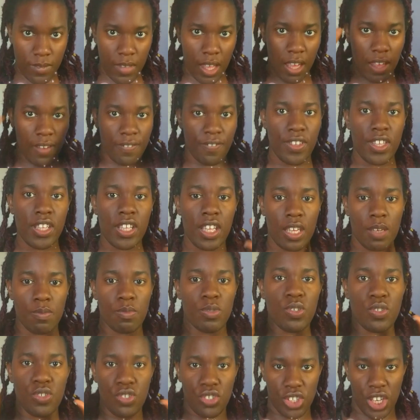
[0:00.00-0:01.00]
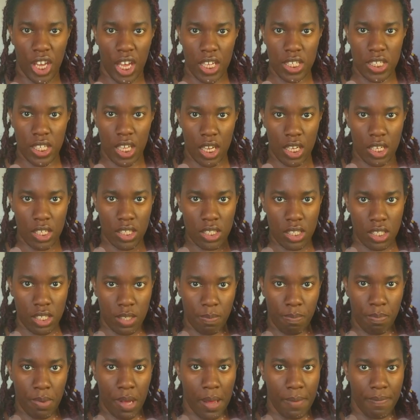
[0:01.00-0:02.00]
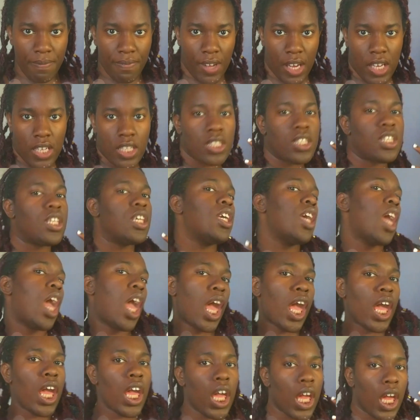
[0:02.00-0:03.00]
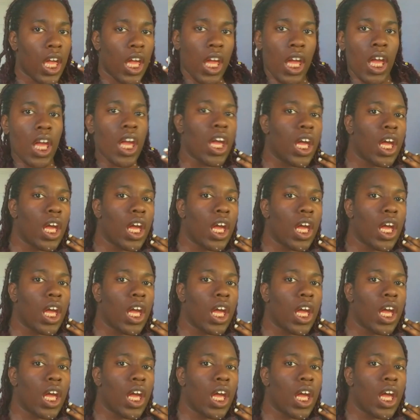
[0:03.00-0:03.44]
I feel like I'm doing jazz hands. Bob Fosse. Hey.